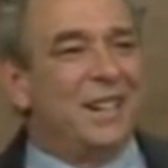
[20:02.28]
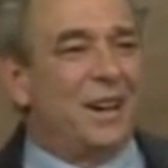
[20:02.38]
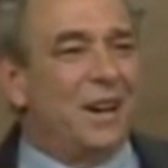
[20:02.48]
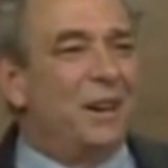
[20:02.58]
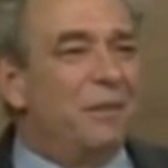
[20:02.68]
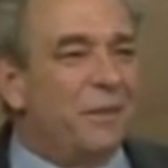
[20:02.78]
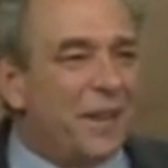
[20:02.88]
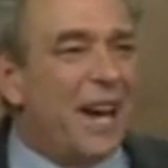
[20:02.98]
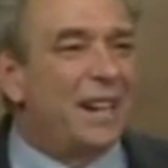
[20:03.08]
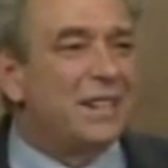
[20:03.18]
of
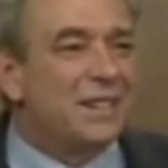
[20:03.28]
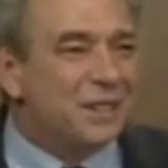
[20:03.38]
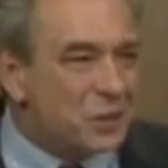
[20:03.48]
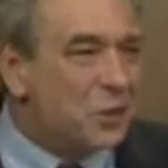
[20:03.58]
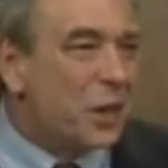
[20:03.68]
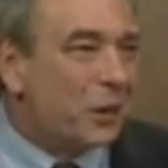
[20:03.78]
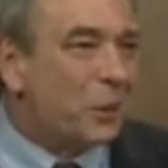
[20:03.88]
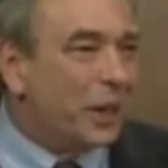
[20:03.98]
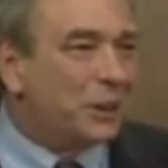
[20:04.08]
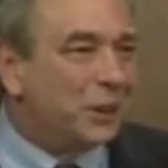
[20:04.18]
that
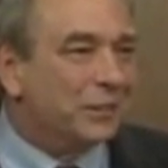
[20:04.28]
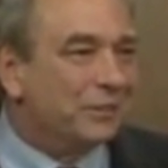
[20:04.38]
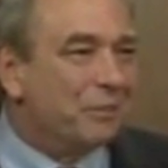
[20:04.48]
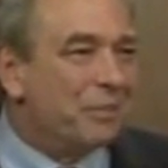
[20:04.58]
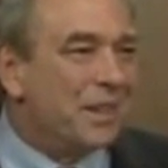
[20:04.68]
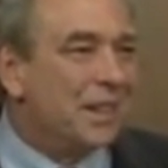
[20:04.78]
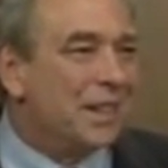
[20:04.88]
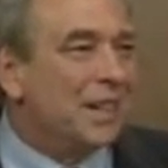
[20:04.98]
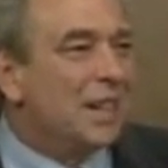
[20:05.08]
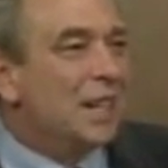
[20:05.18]
generation.
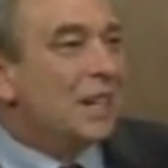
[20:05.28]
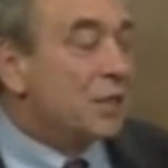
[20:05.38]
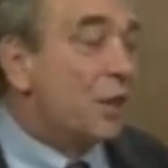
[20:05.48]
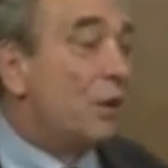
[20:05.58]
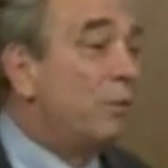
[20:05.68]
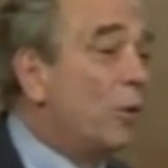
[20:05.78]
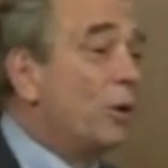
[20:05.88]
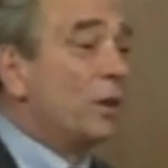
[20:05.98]
So for